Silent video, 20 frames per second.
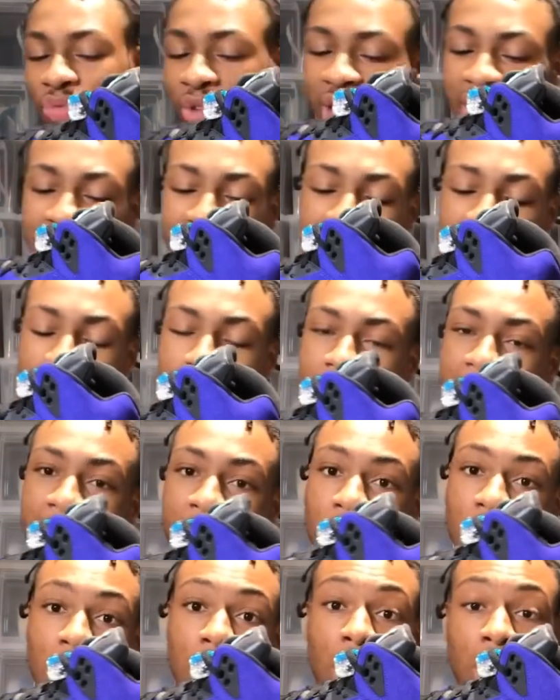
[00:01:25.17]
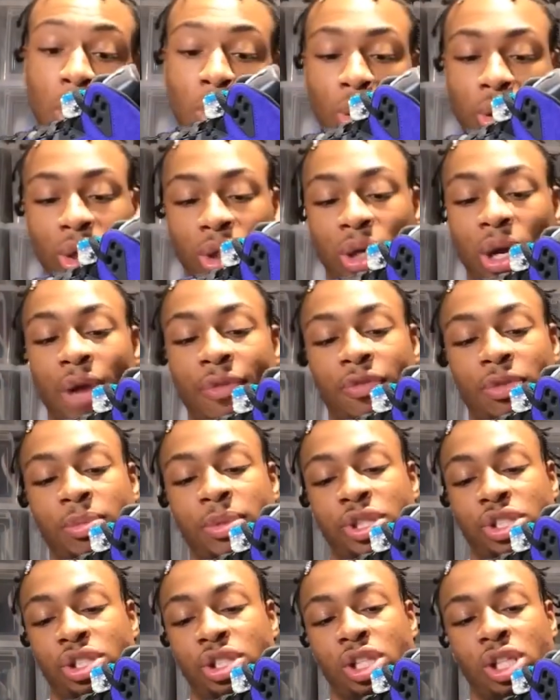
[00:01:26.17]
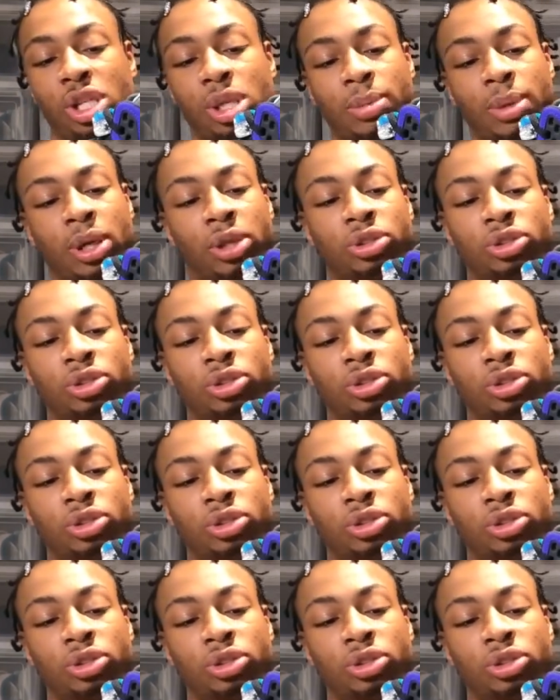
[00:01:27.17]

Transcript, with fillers: and I had my uh, order confirmation email.